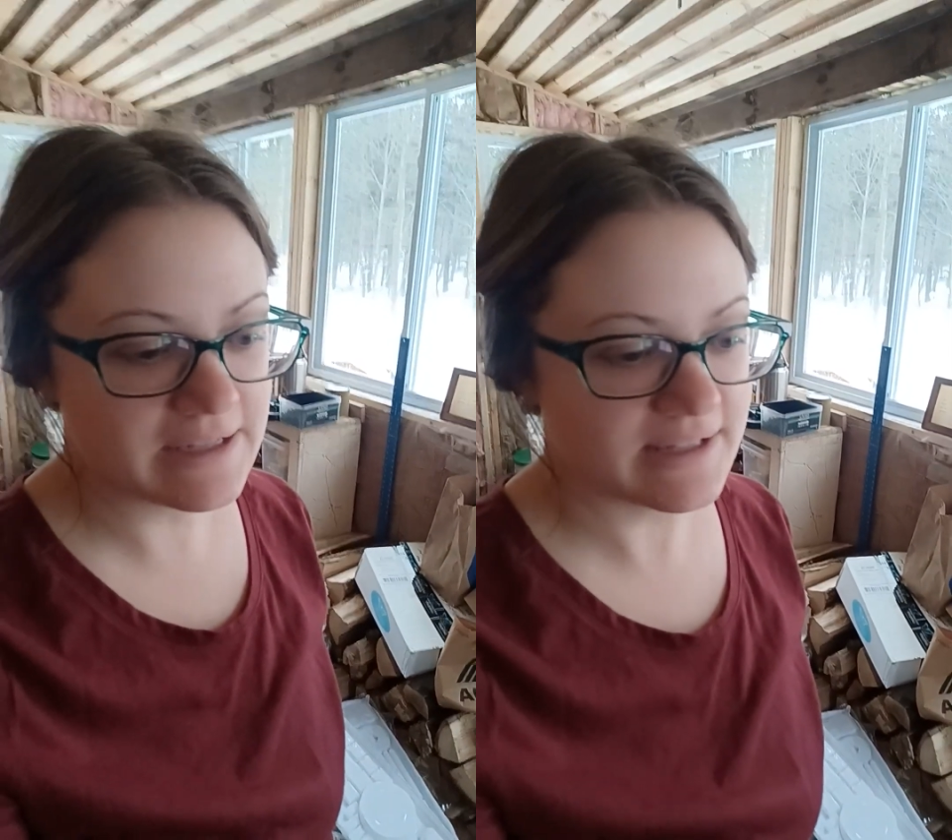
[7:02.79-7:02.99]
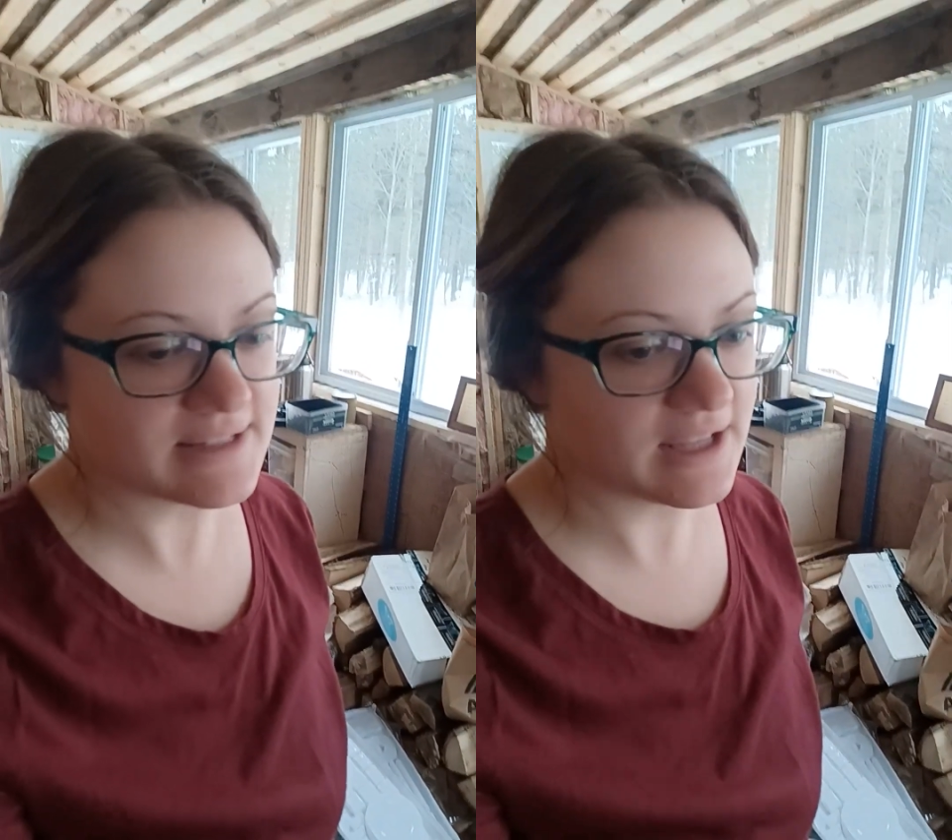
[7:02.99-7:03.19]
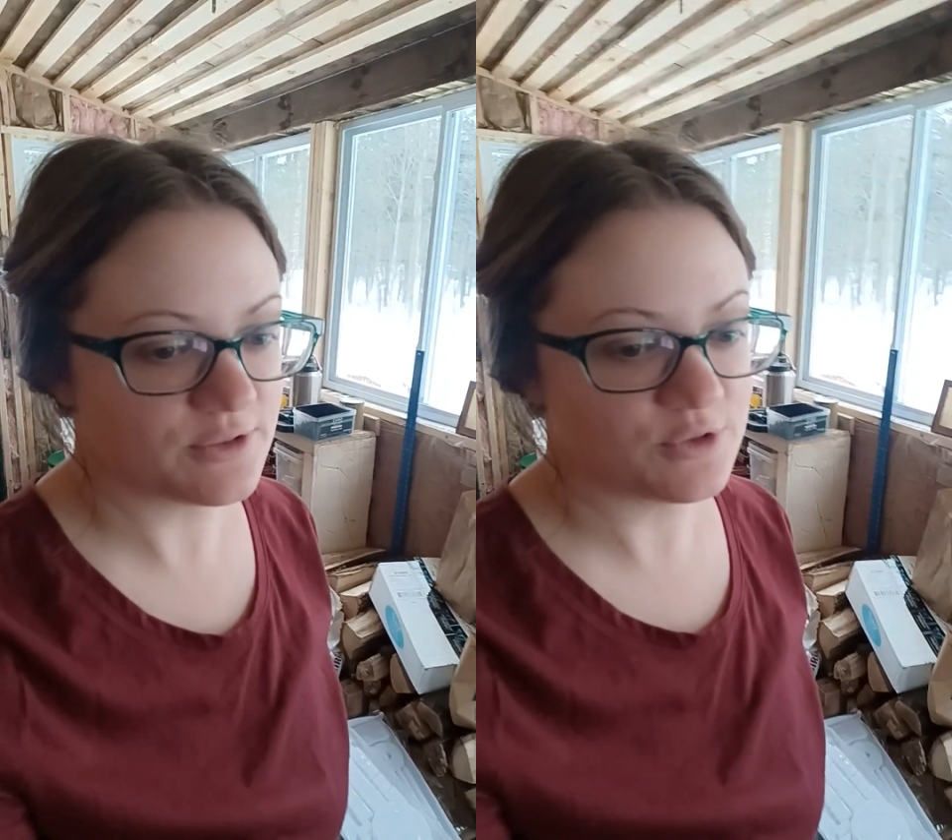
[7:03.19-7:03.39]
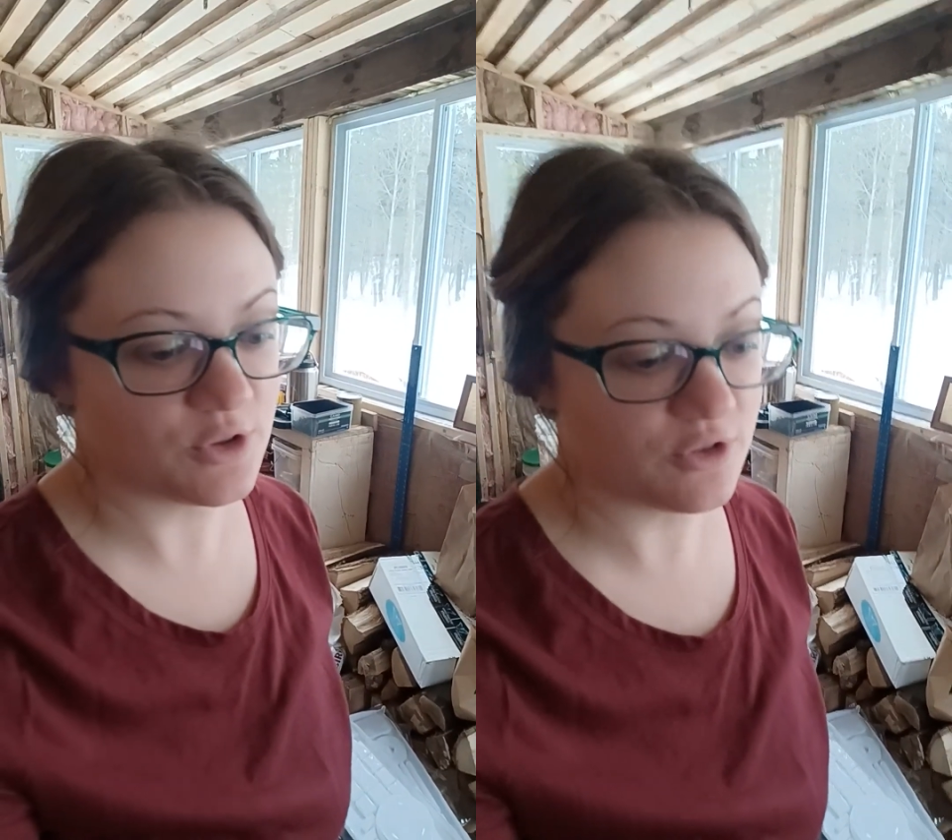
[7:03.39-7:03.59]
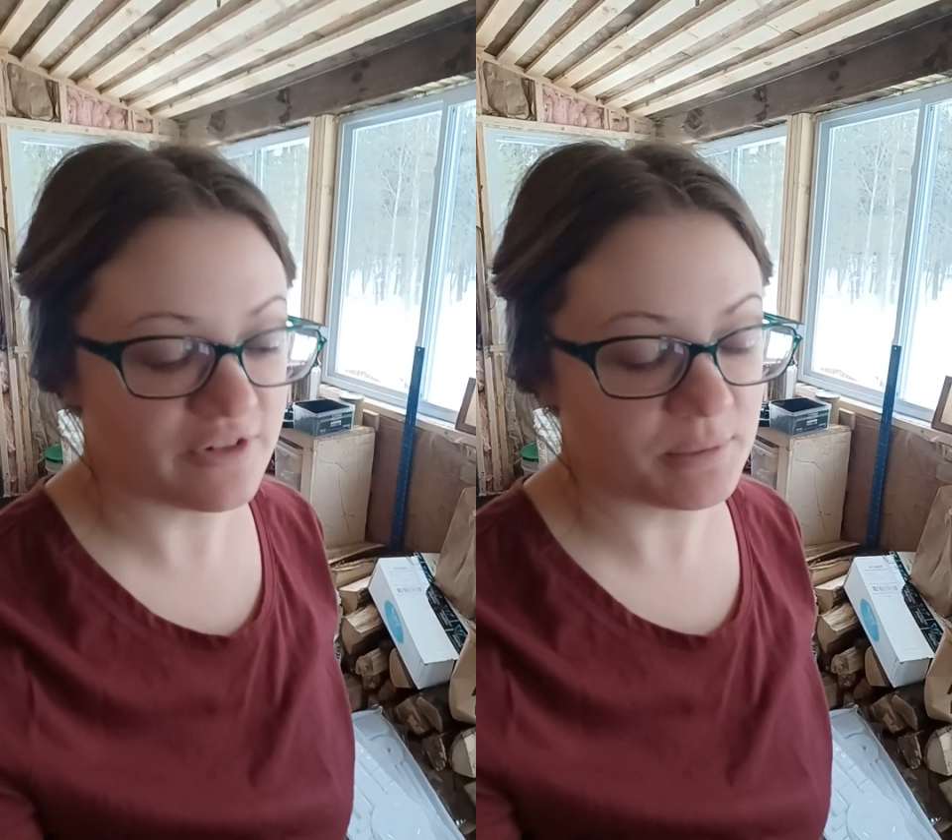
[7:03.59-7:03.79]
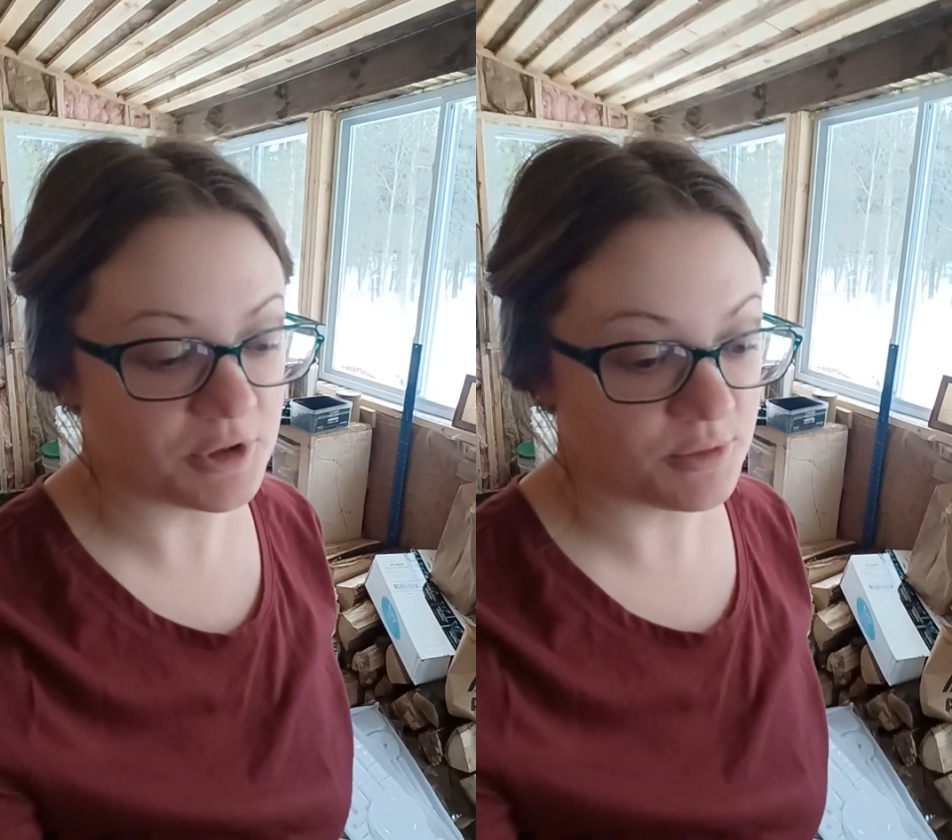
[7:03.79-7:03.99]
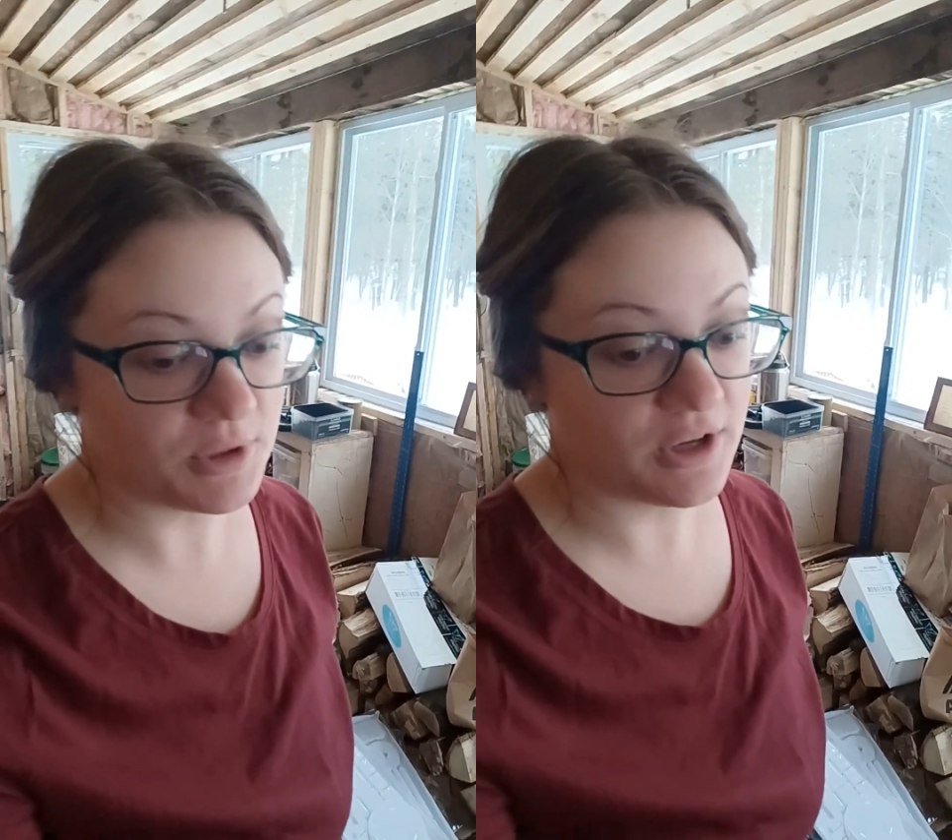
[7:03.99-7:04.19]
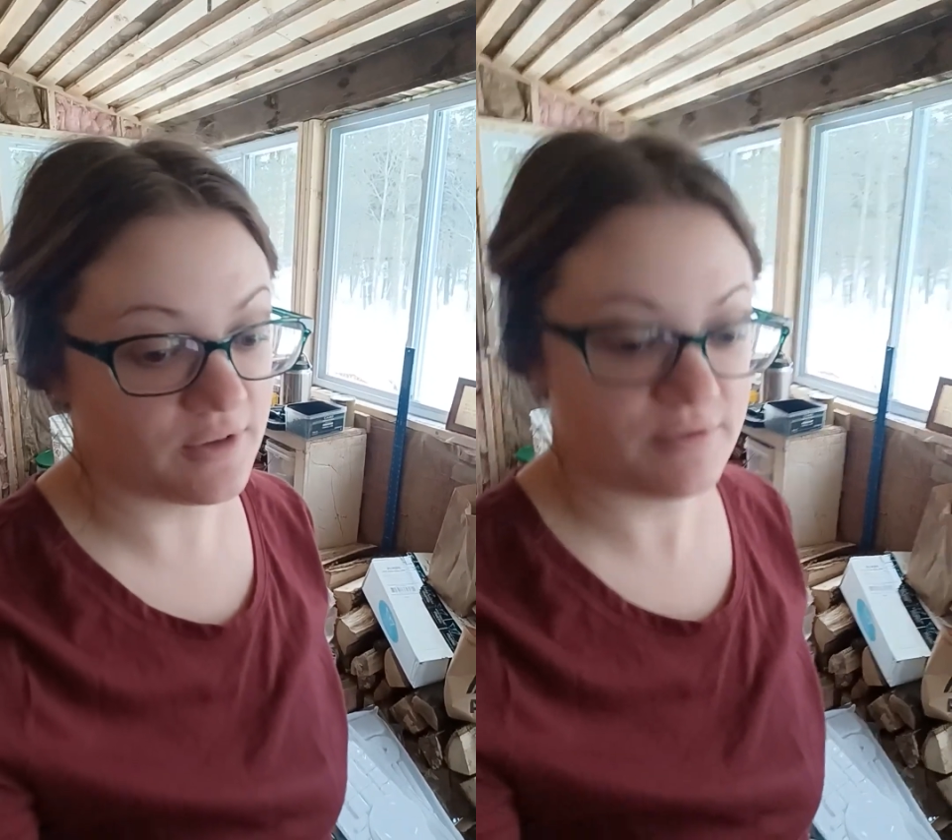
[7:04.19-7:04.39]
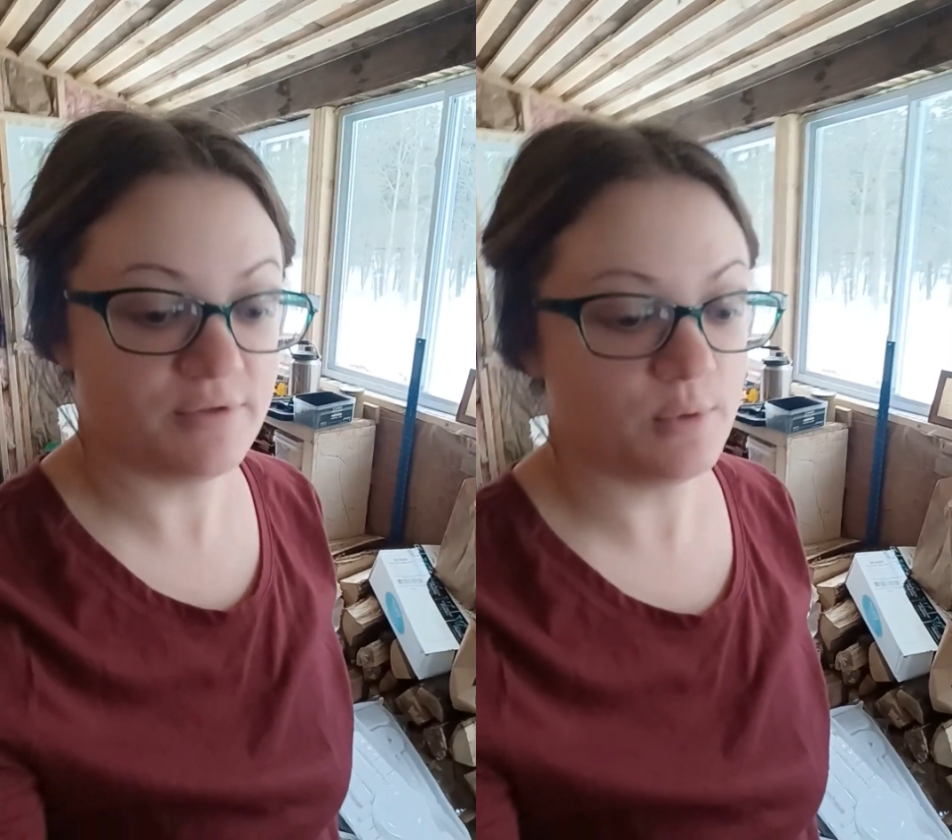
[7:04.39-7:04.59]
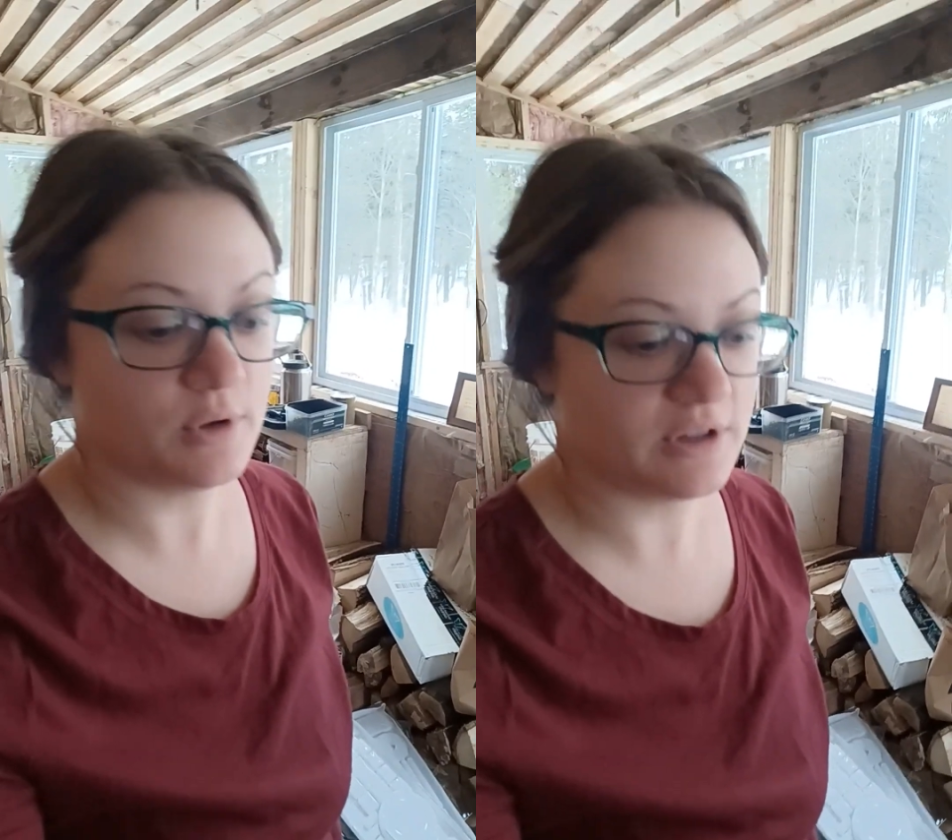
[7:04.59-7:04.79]
because I don't know if I'm going to be up
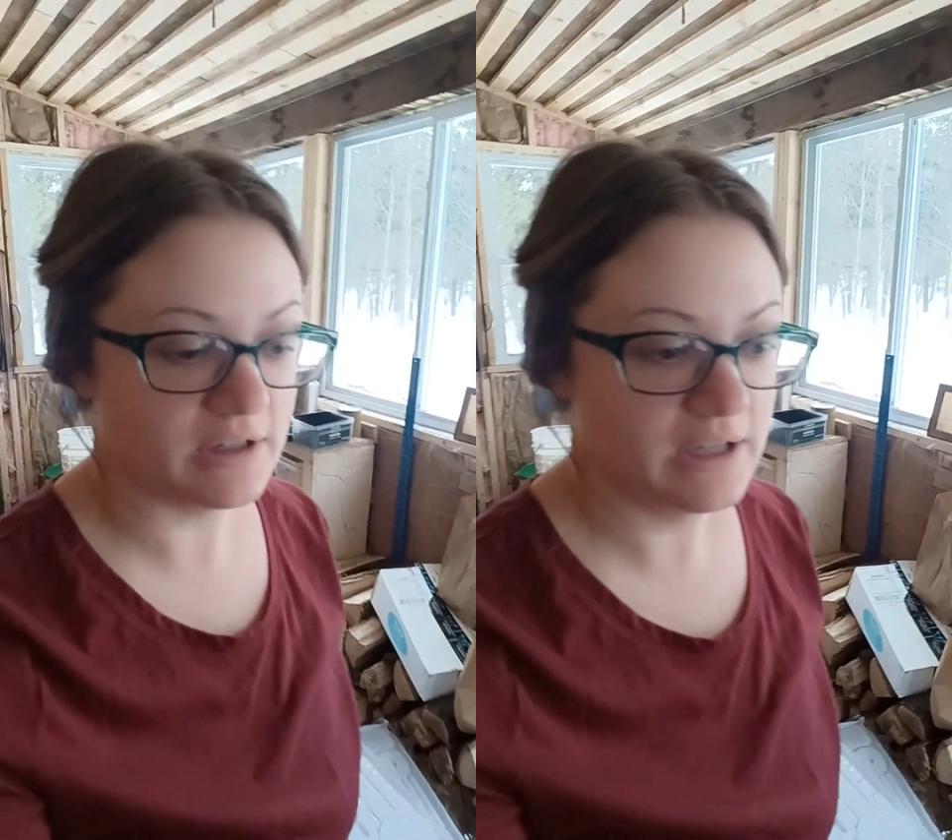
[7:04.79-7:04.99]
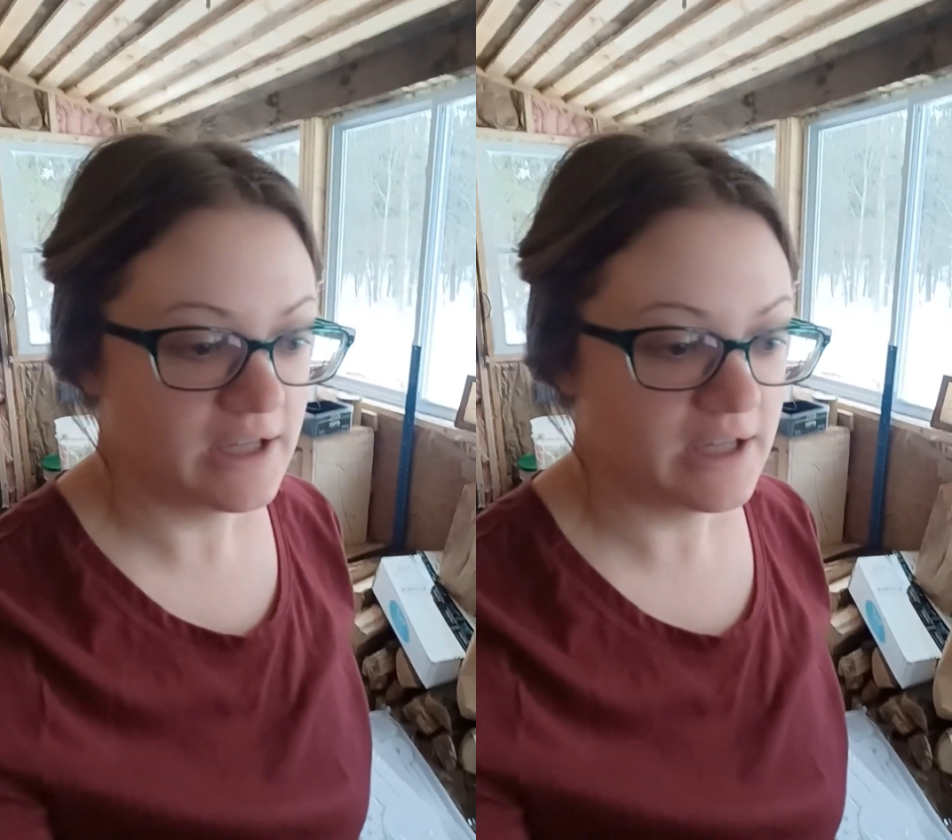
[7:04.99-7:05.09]
for